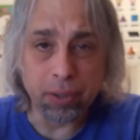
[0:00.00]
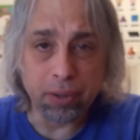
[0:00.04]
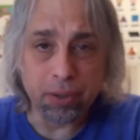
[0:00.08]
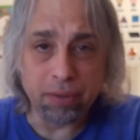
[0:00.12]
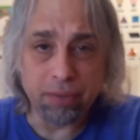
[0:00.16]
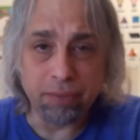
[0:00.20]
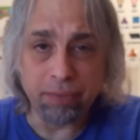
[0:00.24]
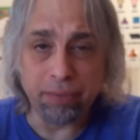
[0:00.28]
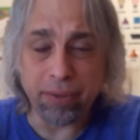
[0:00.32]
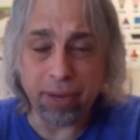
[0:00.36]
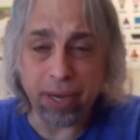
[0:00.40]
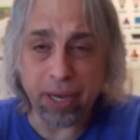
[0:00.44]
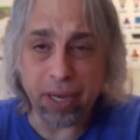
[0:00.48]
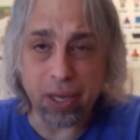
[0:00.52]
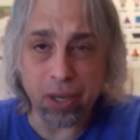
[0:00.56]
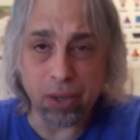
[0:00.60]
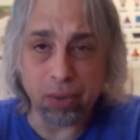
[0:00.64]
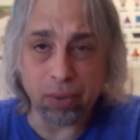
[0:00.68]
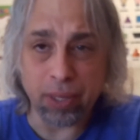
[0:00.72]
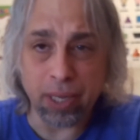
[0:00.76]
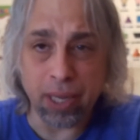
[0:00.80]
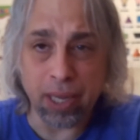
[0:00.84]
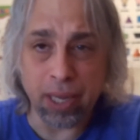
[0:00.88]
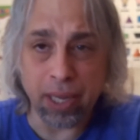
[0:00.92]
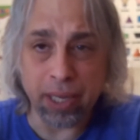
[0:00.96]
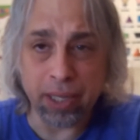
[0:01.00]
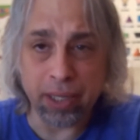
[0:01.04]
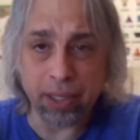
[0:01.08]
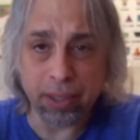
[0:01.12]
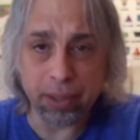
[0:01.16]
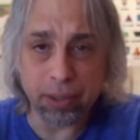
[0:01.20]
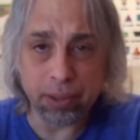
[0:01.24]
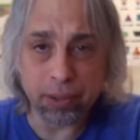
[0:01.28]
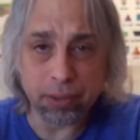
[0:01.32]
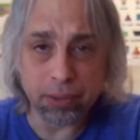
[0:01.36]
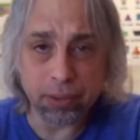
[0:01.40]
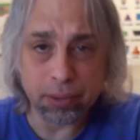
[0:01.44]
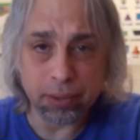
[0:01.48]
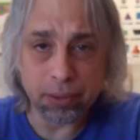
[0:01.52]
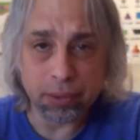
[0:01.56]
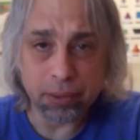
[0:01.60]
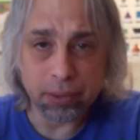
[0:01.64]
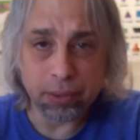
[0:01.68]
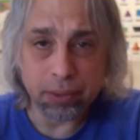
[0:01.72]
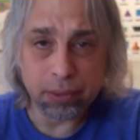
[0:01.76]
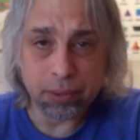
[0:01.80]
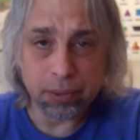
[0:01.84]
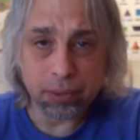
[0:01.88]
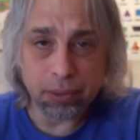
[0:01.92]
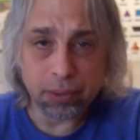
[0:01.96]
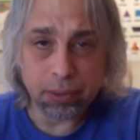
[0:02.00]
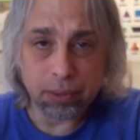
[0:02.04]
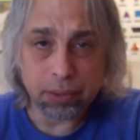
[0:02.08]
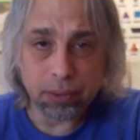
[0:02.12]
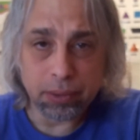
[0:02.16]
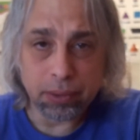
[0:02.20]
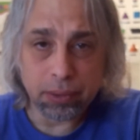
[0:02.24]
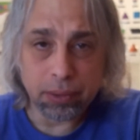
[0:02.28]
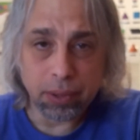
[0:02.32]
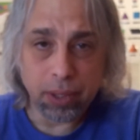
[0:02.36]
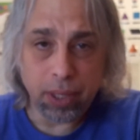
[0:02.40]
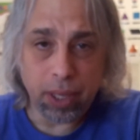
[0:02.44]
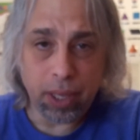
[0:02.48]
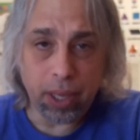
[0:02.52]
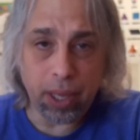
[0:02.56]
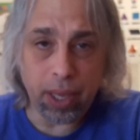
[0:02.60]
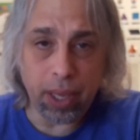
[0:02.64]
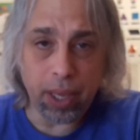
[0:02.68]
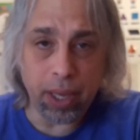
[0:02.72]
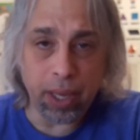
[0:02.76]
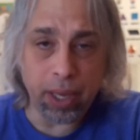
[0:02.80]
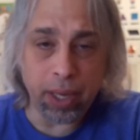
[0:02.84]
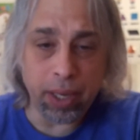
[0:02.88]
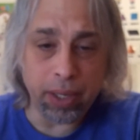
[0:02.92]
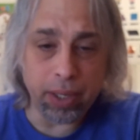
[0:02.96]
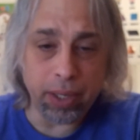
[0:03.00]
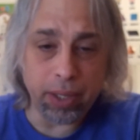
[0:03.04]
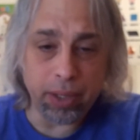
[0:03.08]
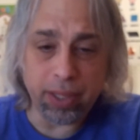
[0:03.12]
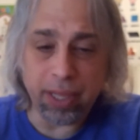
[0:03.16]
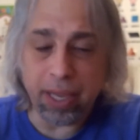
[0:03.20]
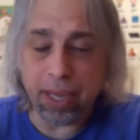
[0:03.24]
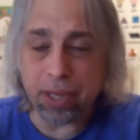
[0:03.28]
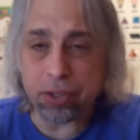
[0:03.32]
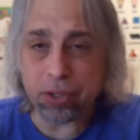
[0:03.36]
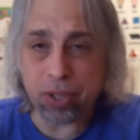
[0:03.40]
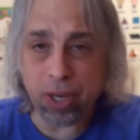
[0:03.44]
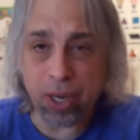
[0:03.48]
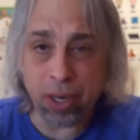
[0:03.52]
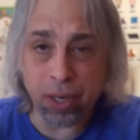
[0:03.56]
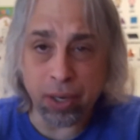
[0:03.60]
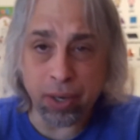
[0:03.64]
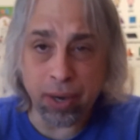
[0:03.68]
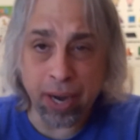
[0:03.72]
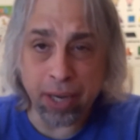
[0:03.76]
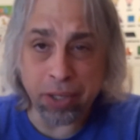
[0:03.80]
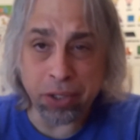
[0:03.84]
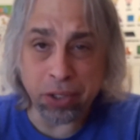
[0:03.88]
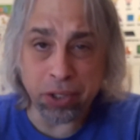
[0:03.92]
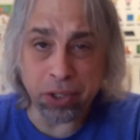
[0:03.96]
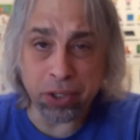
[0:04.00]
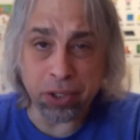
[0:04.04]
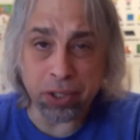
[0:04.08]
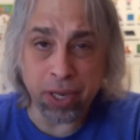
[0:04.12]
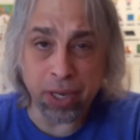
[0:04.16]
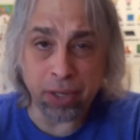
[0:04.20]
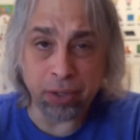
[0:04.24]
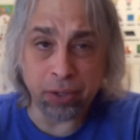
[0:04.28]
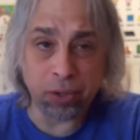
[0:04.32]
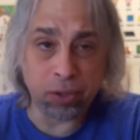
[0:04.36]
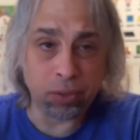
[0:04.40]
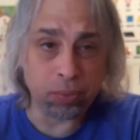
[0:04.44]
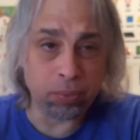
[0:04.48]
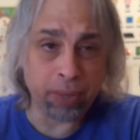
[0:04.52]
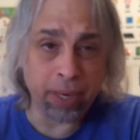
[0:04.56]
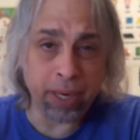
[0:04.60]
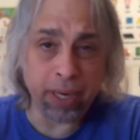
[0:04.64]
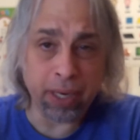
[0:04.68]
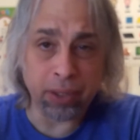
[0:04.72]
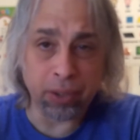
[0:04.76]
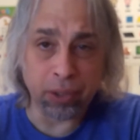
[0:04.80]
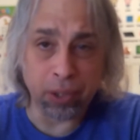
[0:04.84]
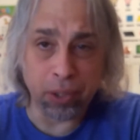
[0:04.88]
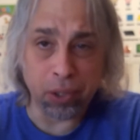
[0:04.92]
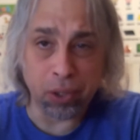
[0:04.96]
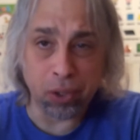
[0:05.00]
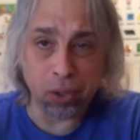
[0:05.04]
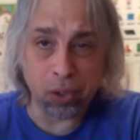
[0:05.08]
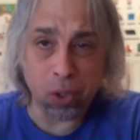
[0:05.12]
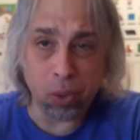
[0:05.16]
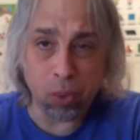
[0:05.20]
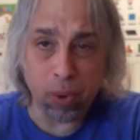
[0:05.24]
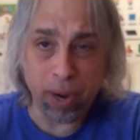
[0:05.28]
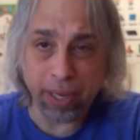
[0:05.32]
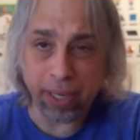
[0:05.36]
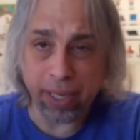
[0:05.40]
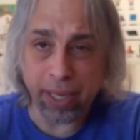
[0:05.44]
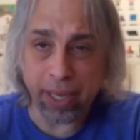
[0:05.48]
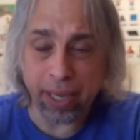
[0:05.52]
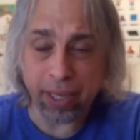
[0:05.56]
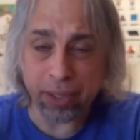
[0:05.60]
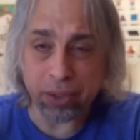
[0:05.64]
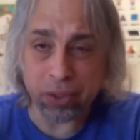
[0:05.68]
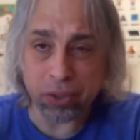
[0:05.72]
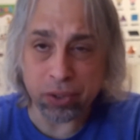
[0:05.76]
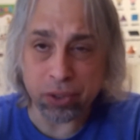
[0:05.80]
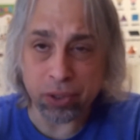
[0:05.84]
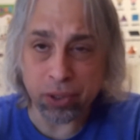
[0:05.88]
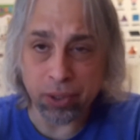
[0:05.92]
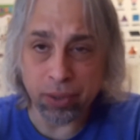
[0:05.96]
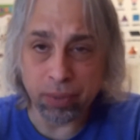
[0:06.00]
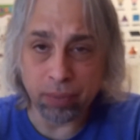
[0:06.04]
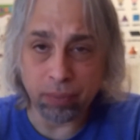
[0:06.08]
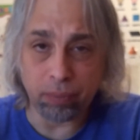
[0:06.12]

video on. And these here, I just did 3 little quick hits.